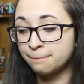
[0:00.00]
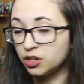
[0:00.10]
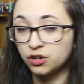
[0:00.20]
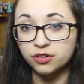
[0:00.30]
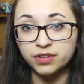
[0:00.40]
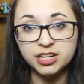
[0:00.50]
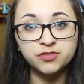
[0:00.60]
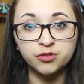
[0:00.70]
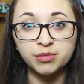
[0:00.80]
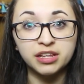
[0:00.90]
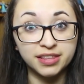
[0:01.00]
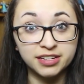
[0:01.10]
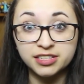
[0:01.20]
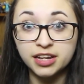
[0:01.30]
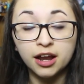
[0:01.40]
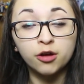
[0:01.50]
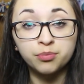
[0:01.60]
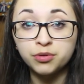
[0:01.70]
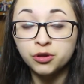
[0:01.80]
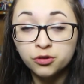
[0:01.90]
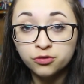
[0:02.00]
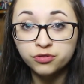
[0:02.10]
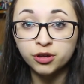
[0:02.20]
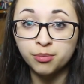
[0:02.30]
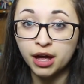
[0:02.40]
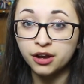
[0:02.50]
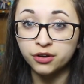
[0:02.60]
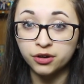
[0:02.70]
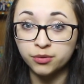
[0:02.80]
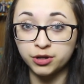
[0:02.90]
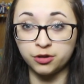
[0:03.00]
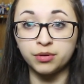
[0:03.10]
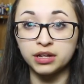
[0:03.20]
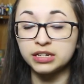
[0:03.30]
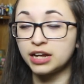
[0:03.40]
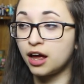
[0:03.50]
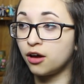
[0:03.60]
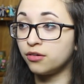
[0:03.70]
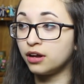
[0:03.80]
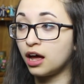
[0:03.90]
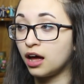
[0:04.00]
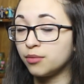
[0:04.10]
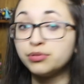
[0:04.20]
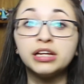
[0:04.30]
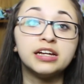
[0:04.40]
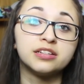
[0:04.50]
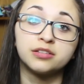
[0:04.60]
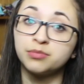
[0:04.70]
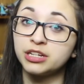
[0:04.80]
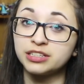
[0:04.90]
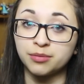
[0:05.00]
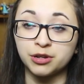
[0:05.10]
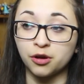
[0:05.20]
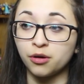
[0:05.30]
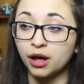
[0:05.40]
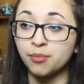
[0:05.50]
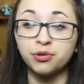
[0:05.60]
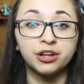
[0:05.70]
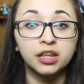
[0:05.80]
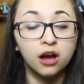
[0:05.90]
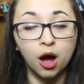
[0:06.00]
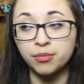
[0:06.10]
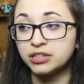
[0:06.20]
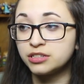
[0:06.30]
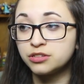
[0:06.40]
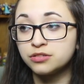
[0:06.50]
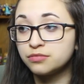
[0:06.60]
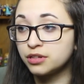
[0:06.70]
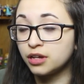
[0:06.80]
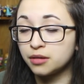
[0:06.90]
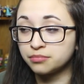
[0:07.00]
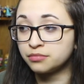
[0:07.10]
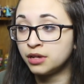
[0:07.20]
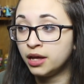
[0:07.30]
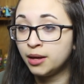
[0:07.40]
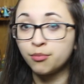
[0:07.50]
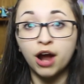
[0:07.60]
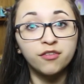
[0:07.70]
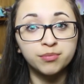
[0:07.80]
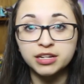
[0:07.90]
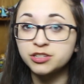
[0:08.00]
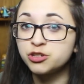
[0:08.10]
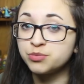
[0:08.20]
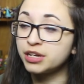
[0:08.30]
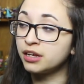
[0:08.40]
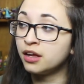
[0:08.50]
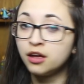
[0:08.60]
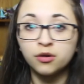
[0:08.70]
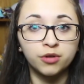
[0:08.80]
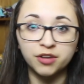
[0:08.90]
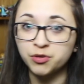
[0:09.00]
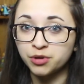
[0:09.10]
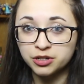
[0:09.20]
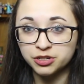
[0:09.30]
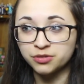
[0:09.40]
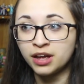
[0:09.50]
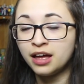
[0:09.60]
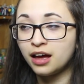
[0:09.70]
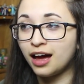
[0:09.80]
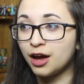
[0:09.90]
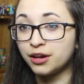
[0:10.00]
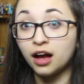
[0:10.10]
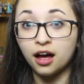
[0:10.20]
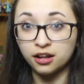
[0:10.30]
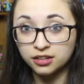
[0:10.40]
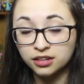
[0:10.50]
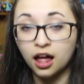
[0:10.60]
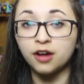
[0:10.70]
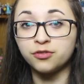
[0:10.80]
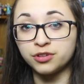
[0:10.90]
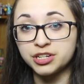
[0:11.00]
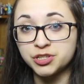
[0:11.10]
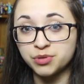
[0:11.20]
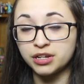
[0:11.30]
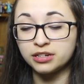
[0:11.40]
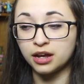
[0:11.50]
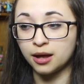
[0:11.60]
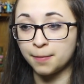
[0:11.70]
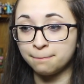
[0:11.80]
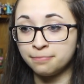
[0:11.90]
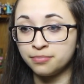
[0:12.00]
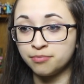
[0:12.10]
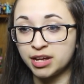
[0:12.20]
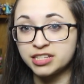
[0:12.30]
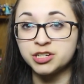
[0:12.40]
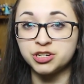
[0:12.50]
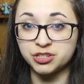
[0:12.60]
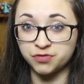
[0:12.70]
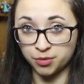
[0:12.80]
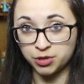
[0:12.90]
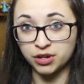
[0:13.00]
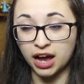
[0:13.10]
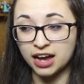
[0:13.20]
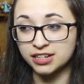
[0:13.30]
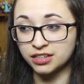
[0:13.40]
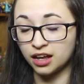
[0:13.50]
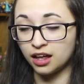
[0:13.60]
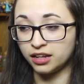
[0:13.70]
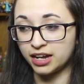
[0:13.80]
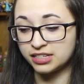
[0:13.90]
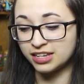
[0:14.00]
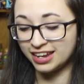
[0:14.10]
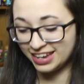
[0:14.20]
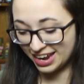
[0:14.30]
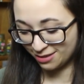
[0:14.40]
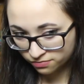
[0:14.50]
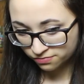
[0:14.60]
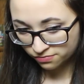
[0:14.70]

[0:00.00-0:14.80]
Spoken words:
you know, advice for me, things that help you feel better when you're really down, please let me know. Put it in the comments, private message me, whatever you want to do. I got a lot of really sweet messages from you guys last Sunday.